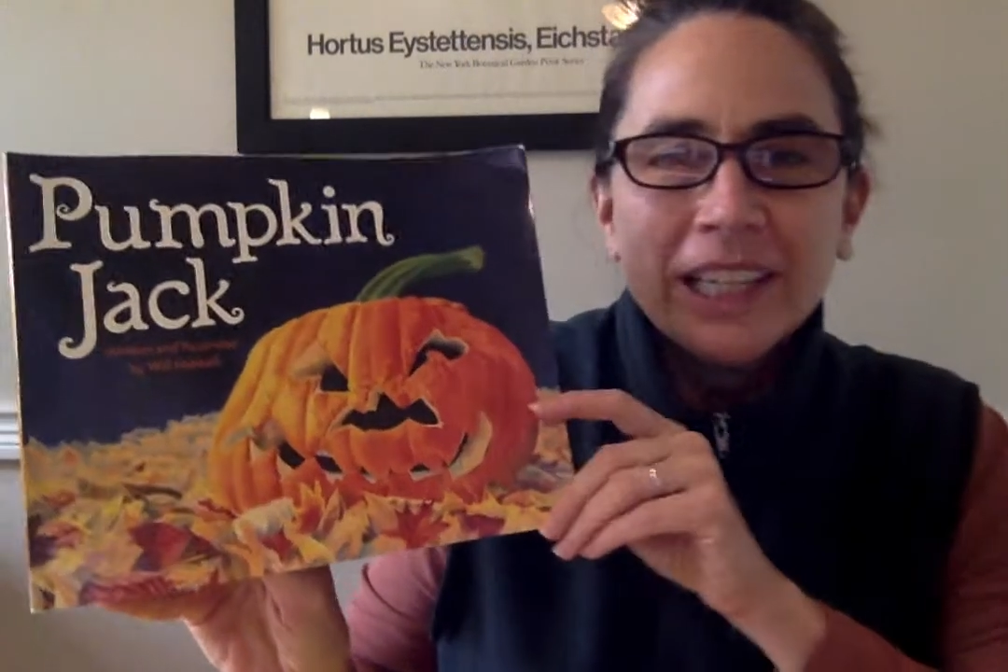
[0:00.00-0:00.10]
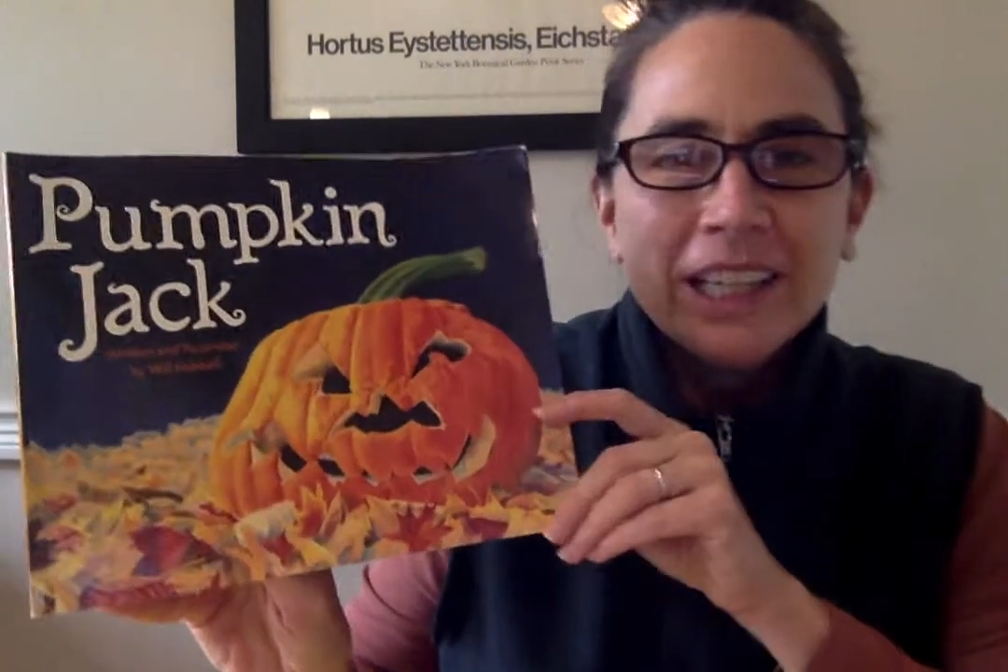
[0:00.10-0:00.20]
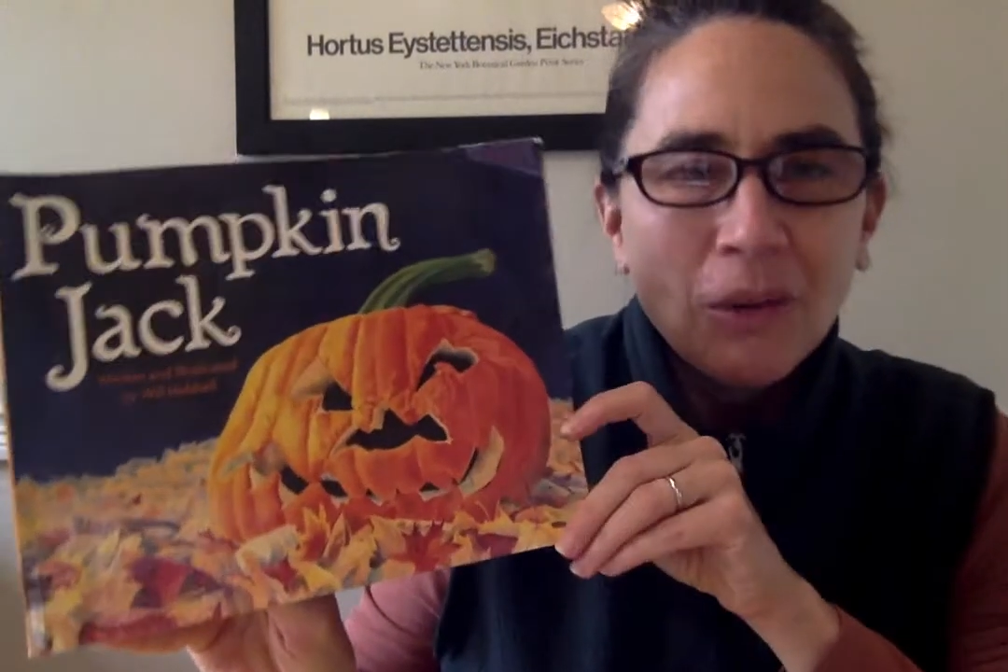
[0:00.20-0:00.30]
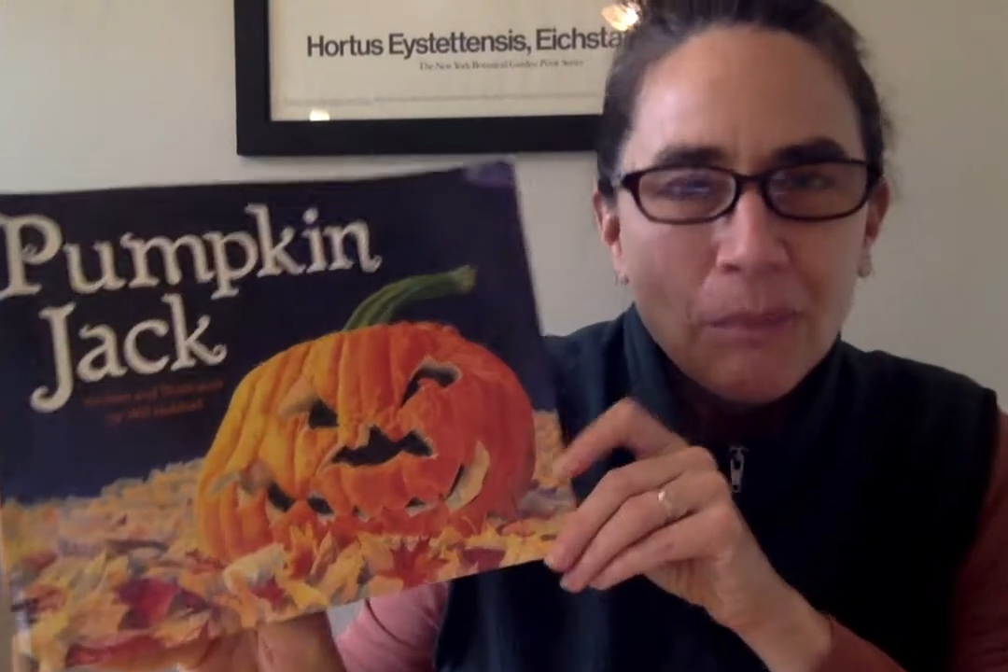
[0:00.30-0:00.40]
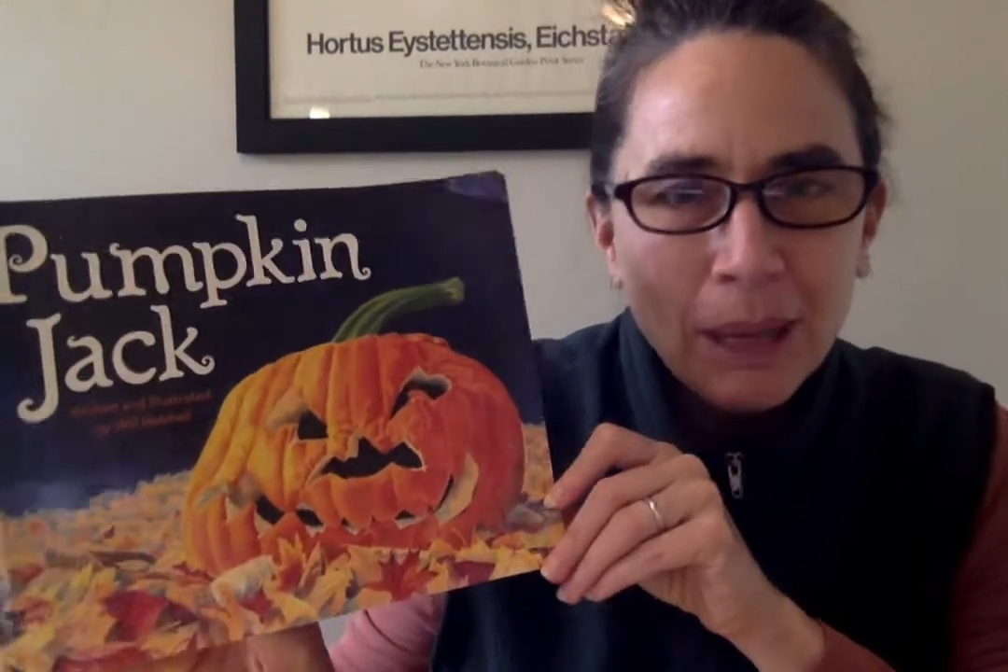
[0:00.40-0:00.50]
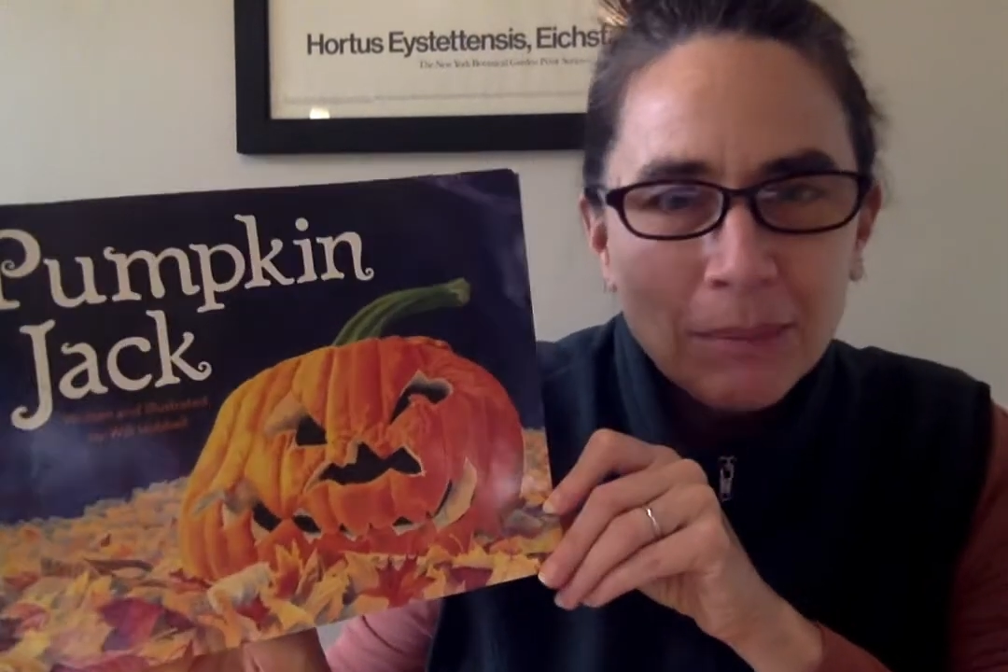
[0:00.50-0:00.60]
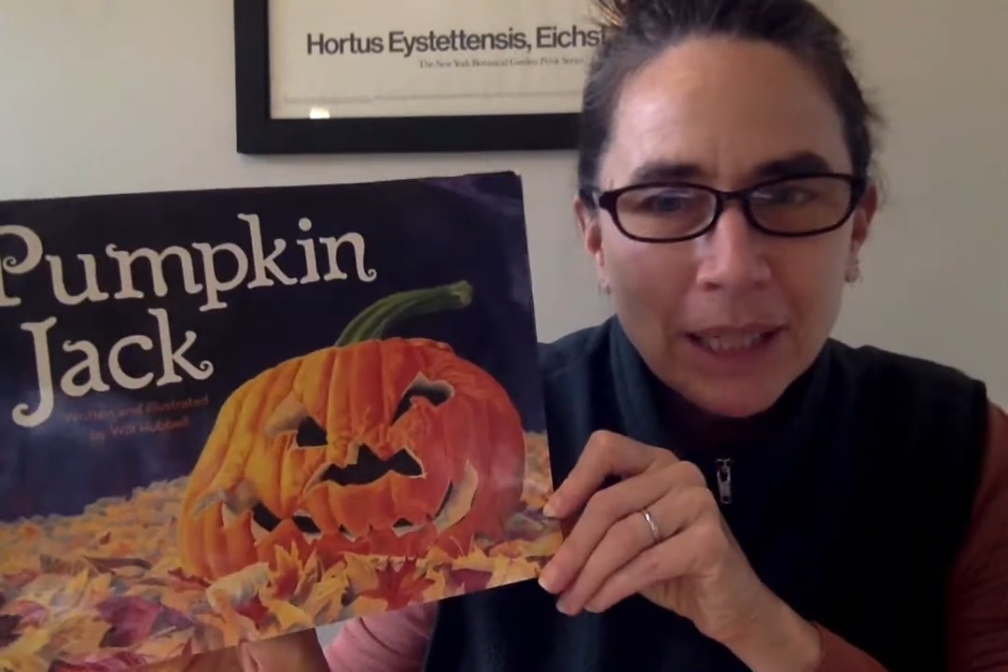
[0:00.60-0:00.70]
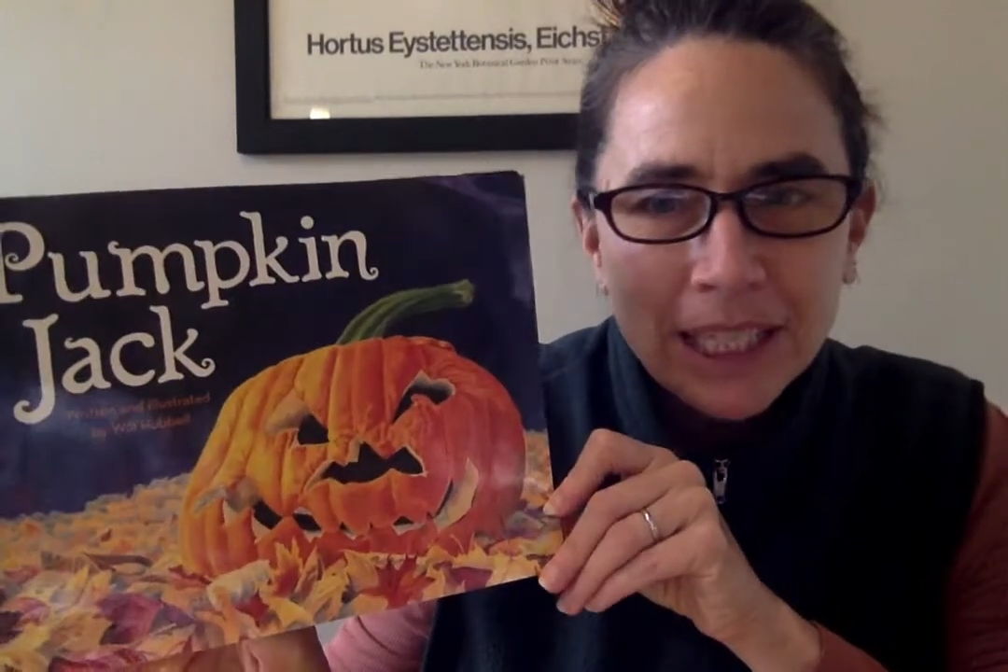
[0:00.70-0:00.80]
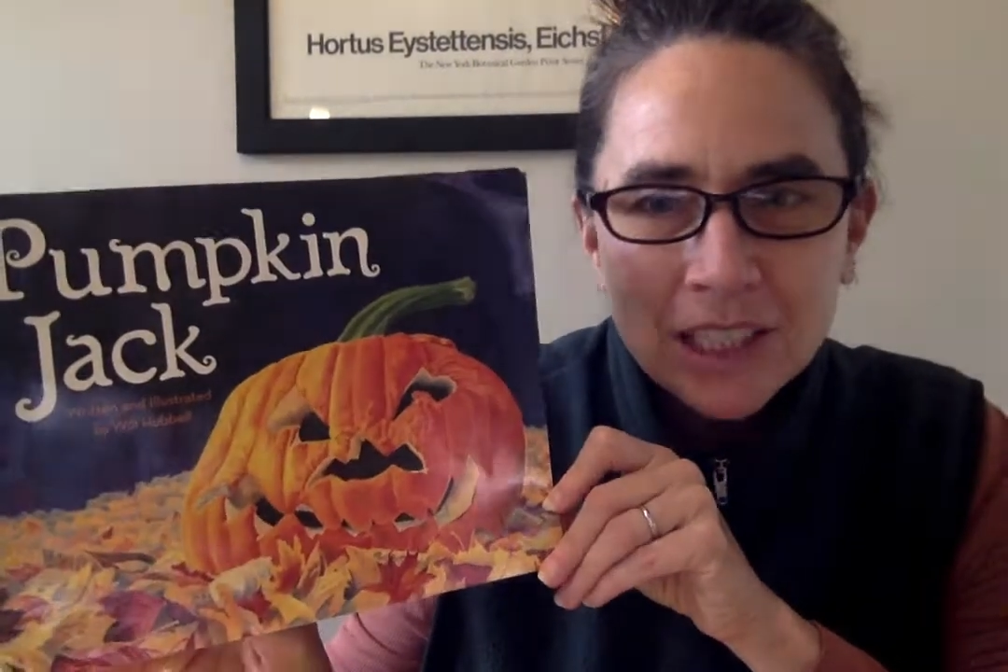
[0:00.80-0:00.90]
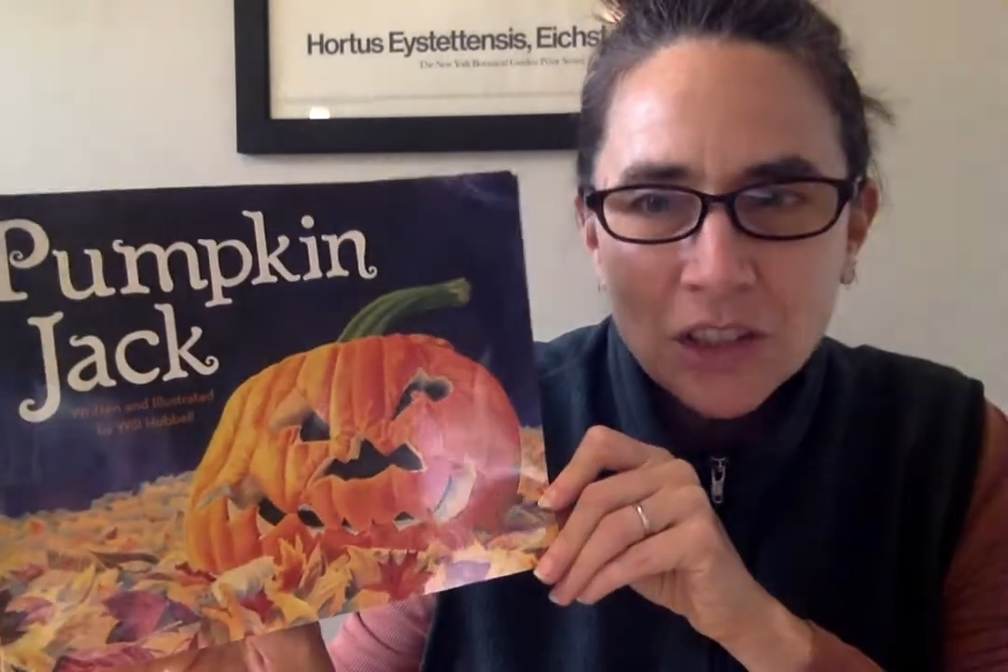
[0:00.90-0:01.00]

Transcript: called Pumpkin